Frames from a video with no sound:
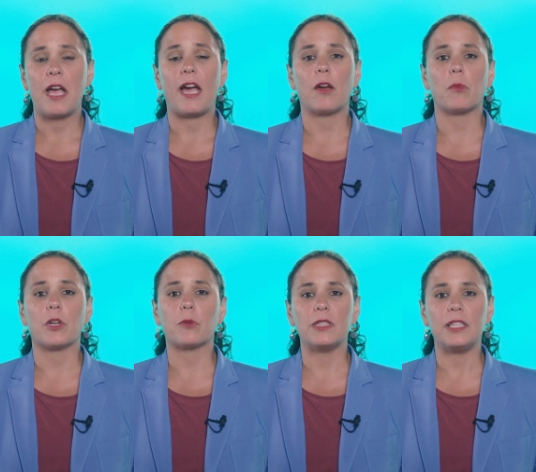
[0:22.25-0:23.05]
I
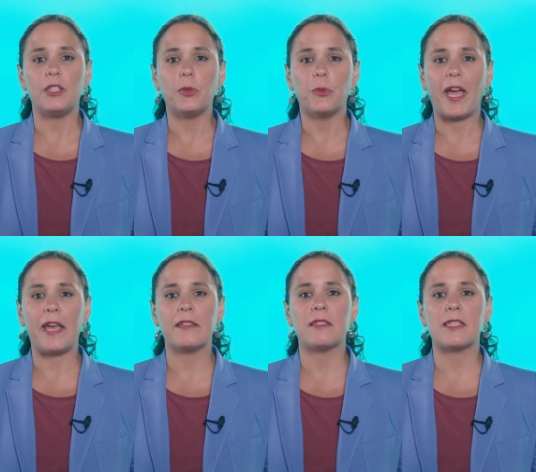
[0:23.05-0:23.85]
work with the
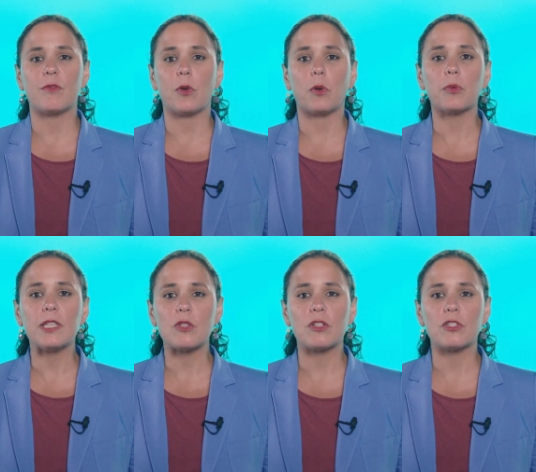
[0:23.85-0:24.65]
UN, several
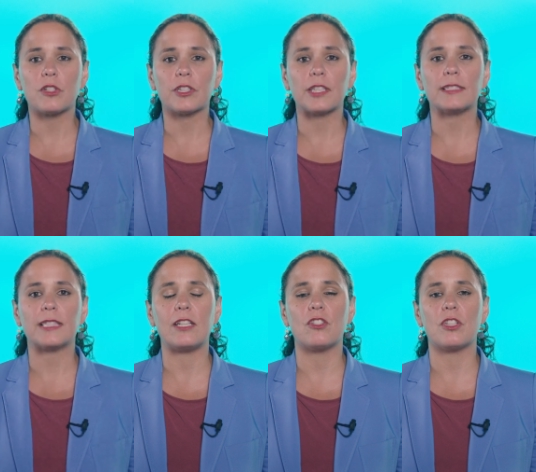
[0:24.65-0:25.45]
research
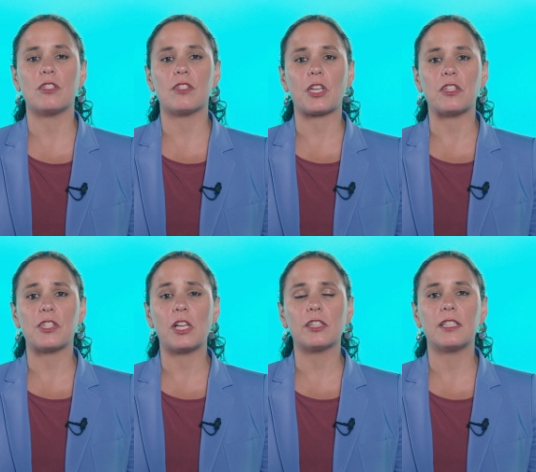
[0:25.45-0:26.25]
organizations,
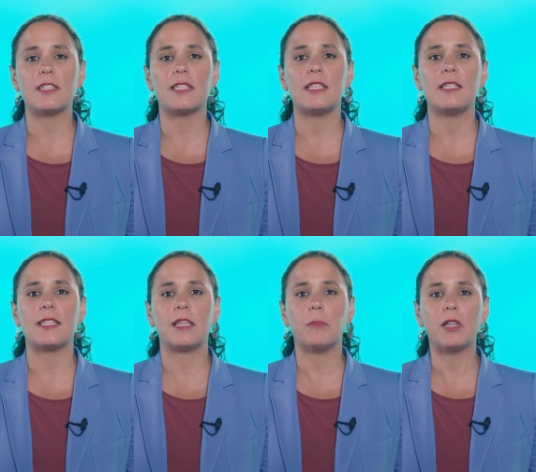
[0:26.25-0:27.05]
consultancies,
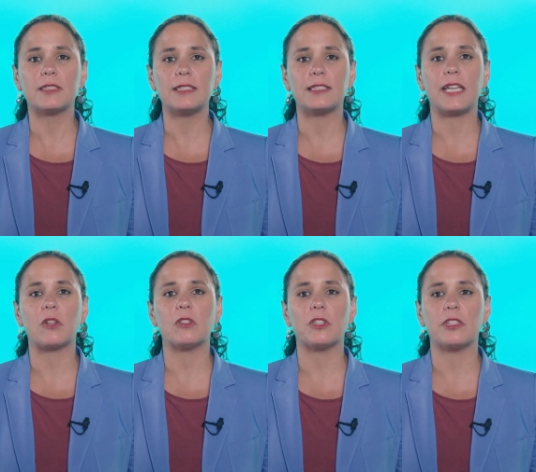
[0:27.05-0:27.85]
and
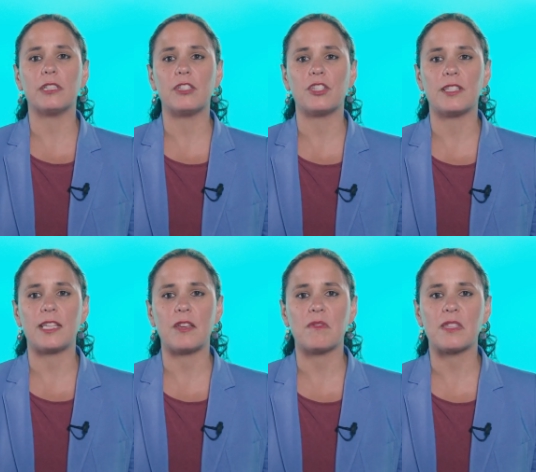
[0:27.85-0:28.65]
multi-stakeholder
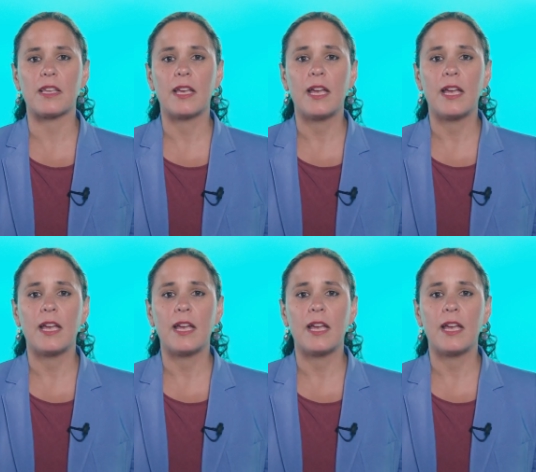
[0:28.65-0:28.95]
initiatives.